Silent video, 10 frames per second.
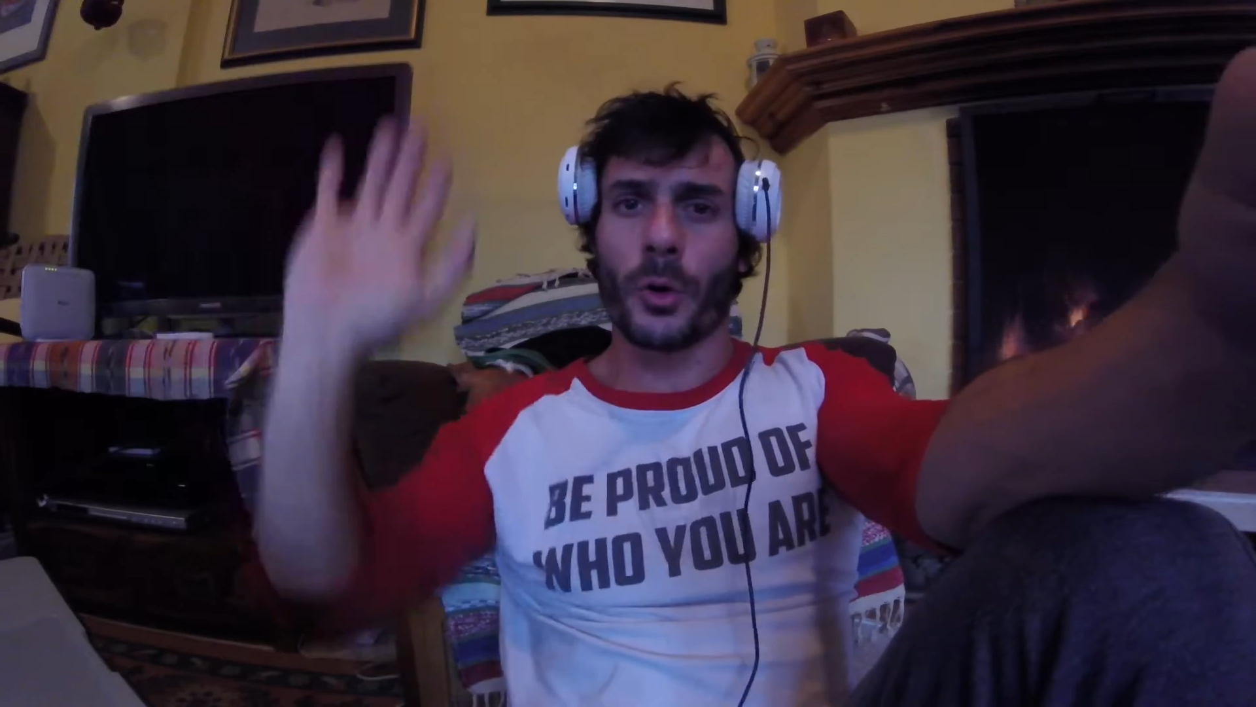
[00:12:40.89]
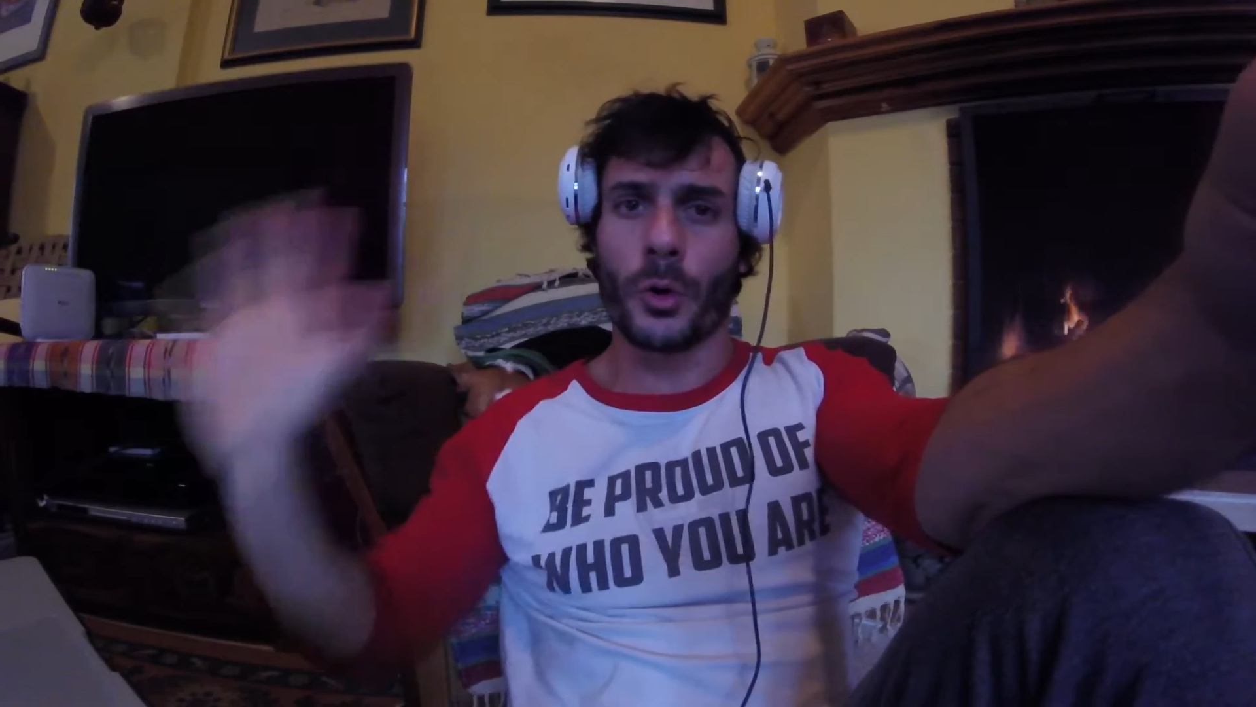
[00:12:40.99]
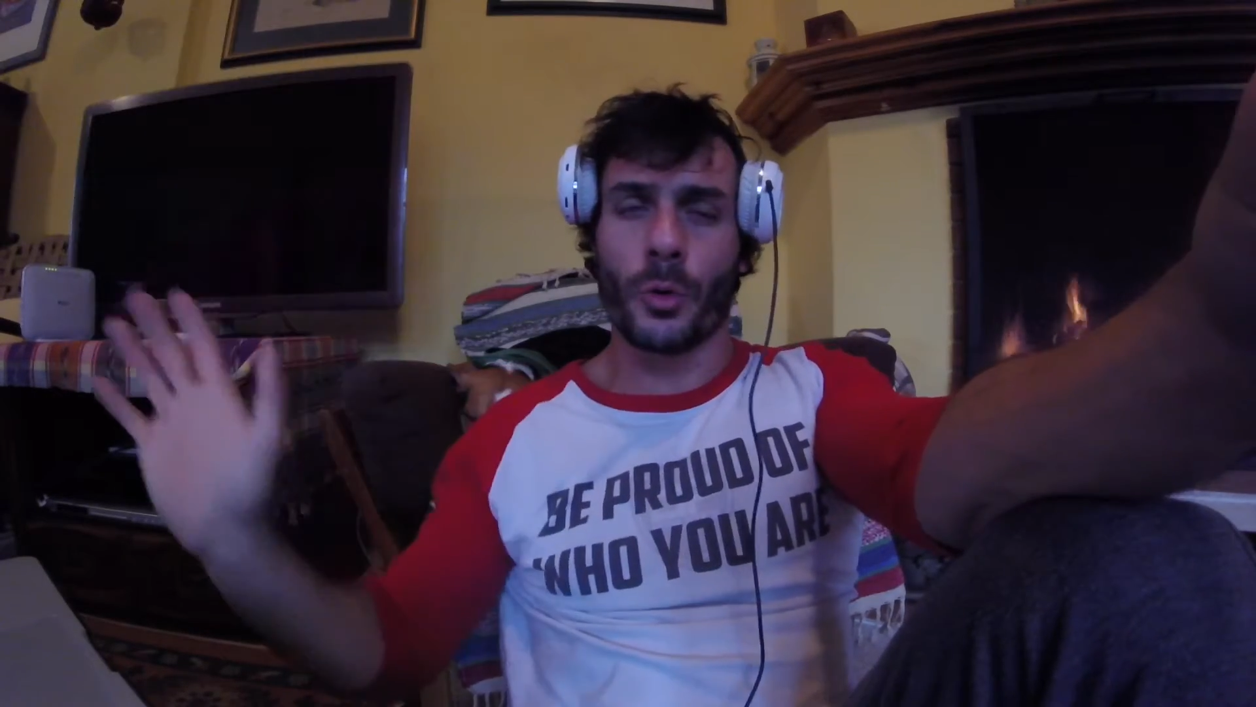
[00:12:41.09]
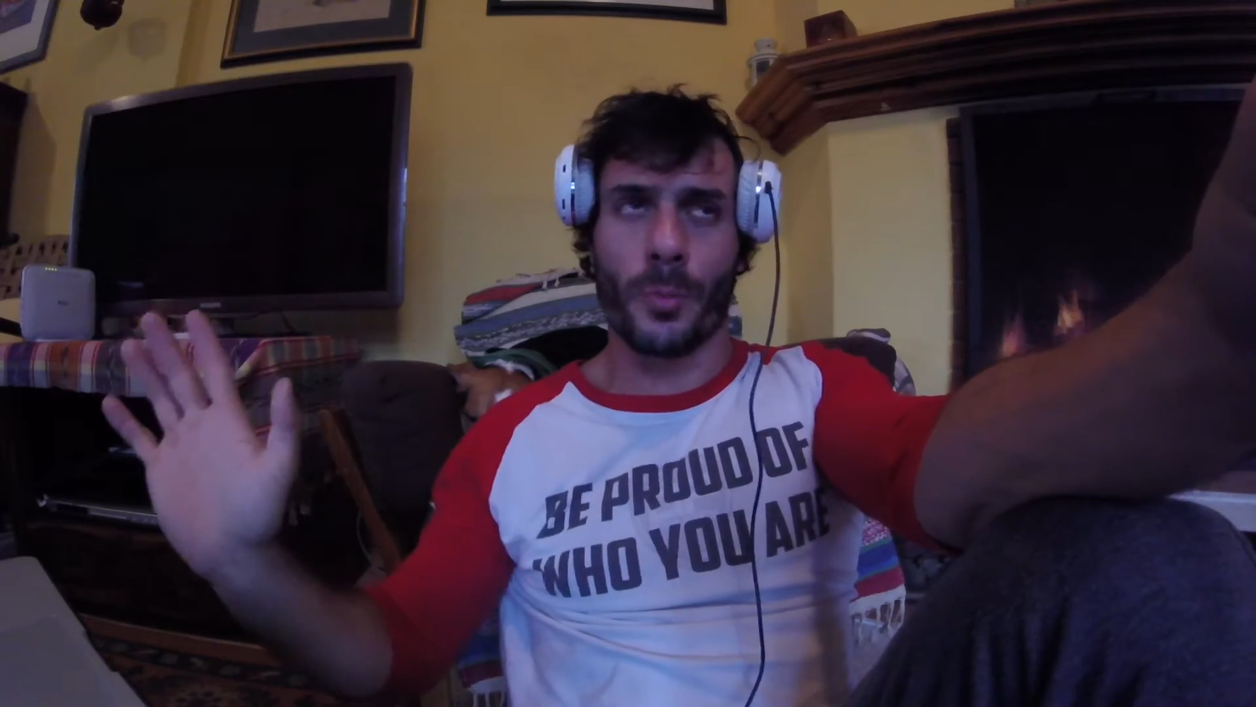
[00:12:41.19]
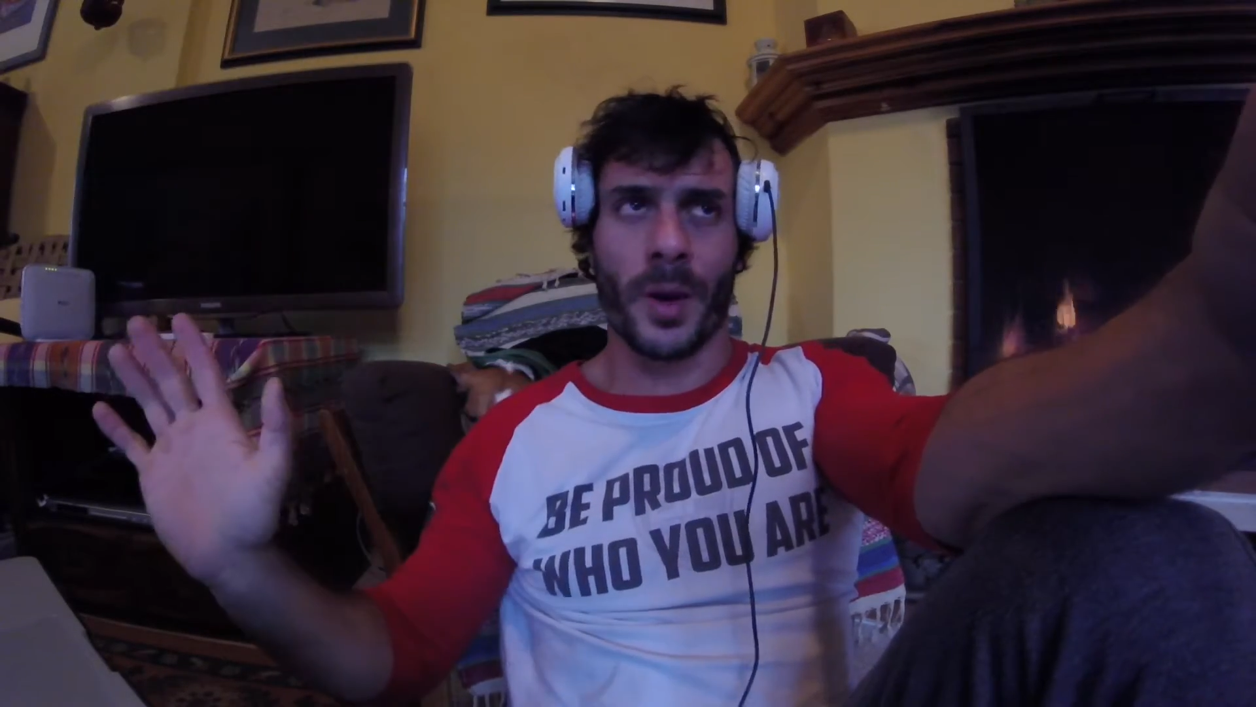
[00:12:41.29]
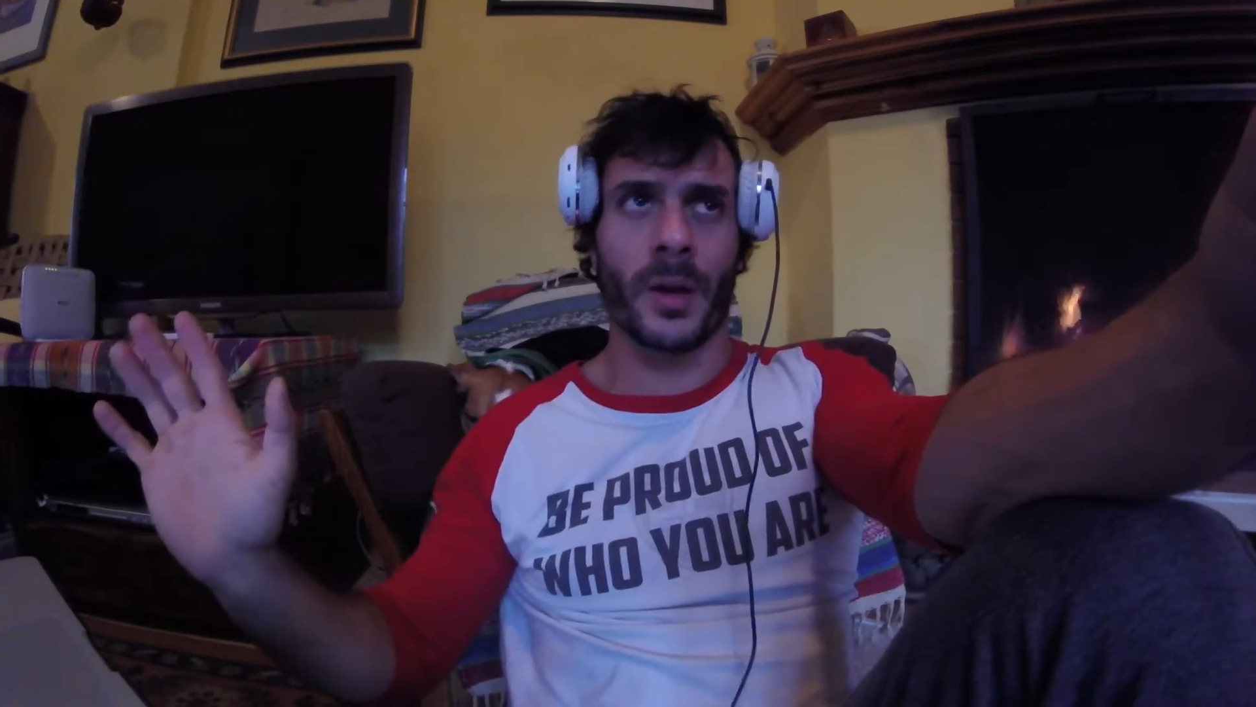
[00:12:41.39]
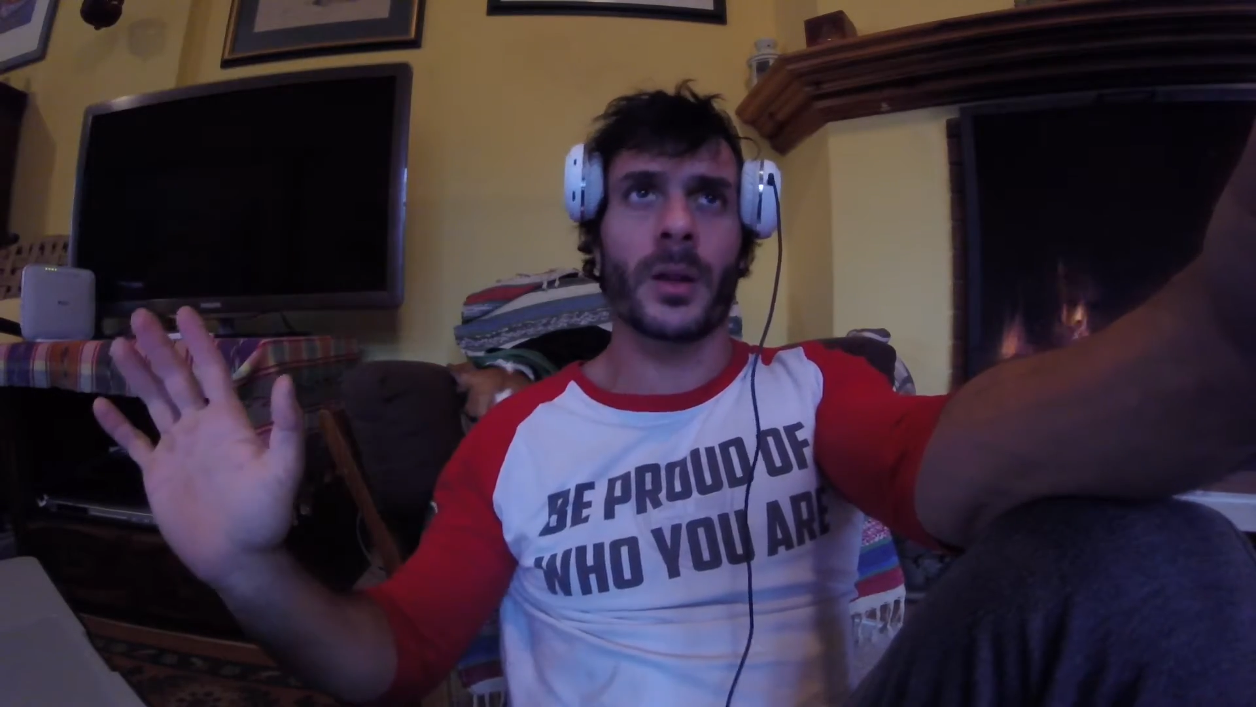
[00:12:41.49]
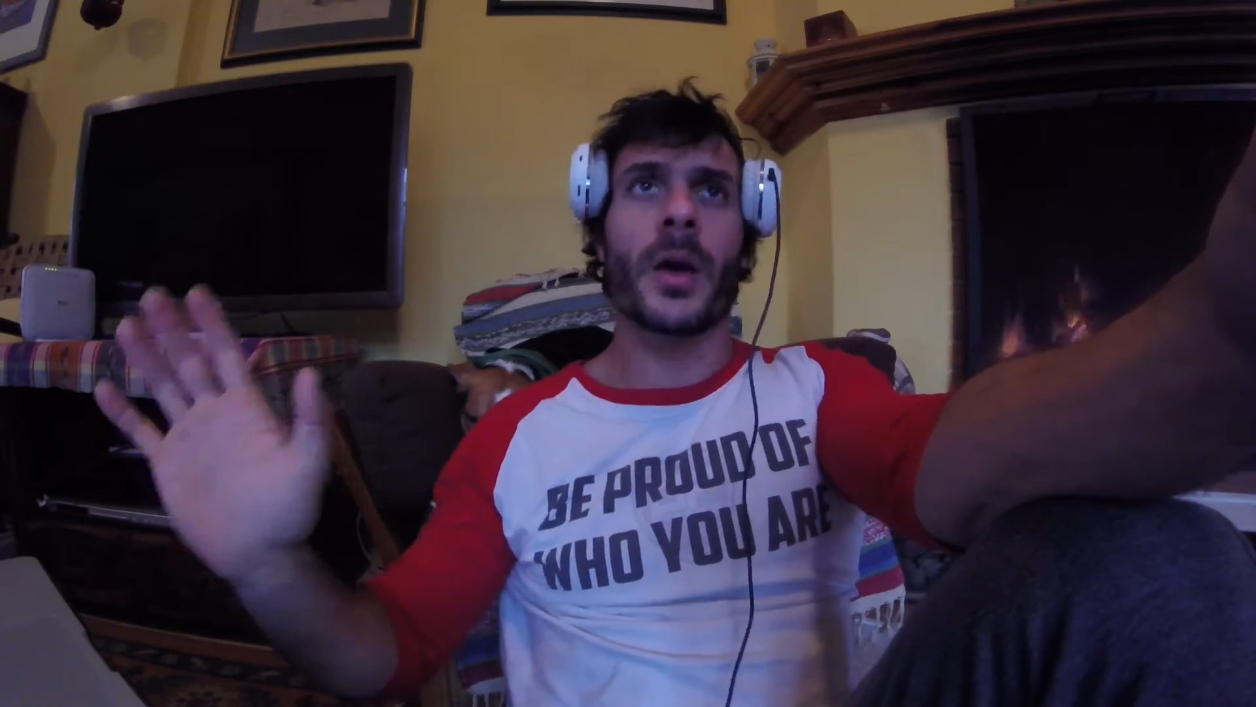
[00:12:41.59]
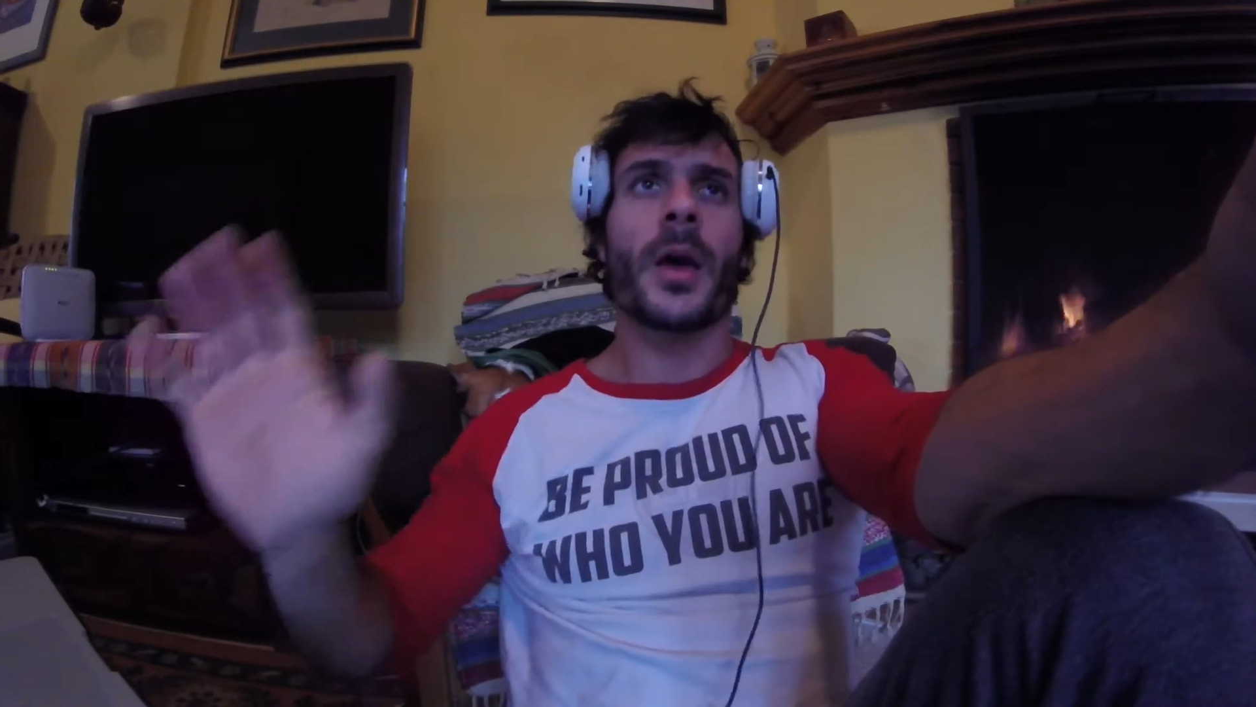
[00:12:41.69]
you, man.